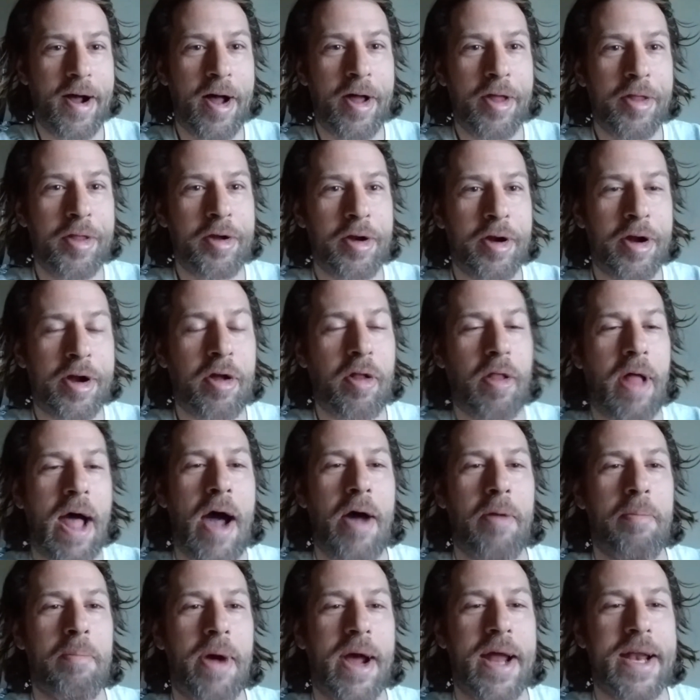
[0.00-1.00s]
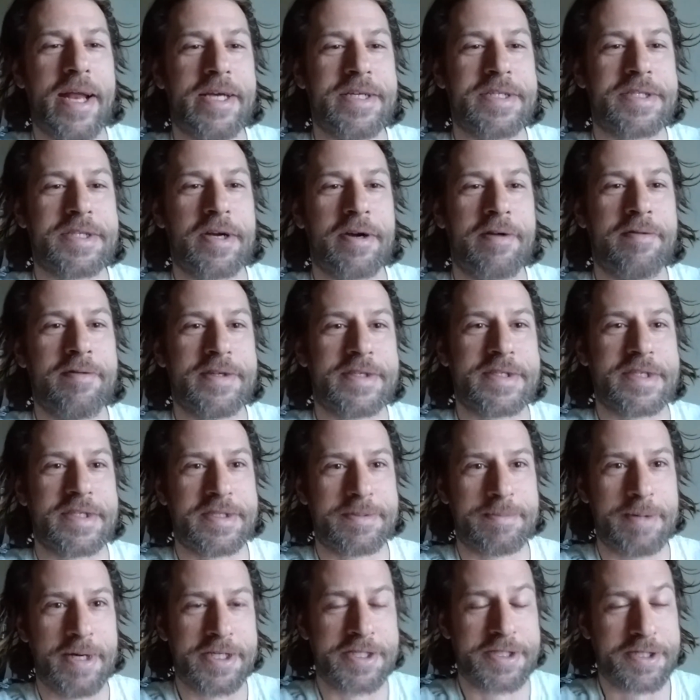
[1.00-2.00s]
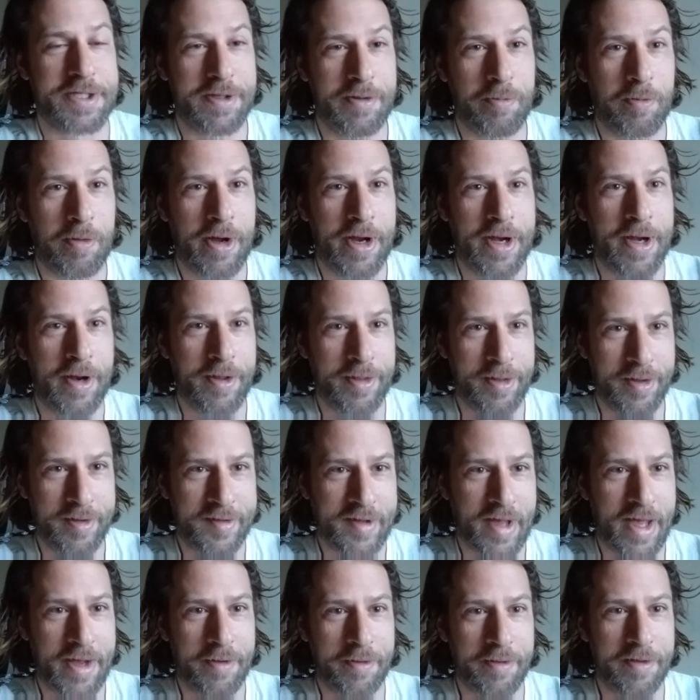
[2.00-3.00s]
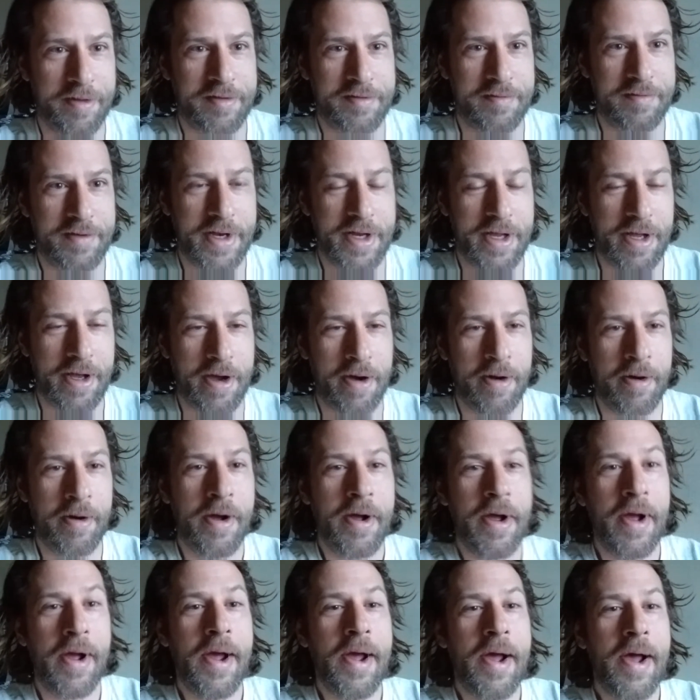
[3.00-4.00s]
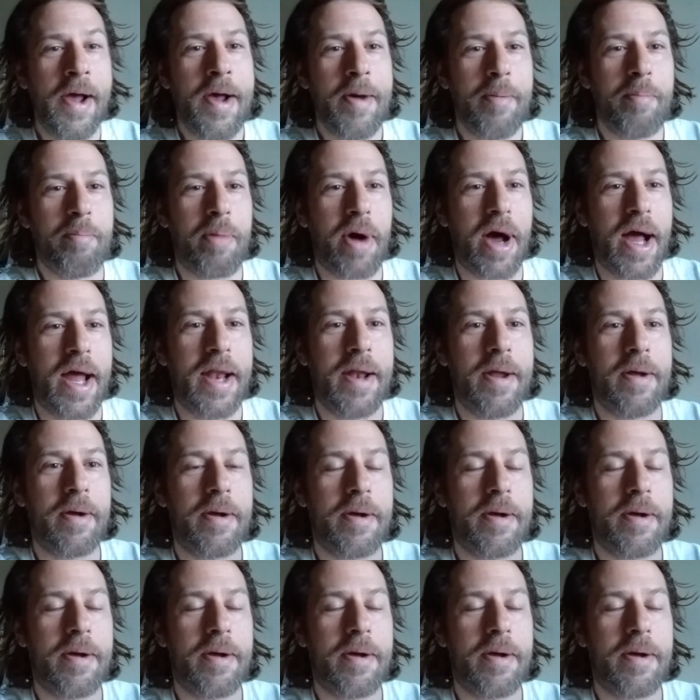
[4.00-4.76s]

other cloud mining service, especially the one on the title of this video. But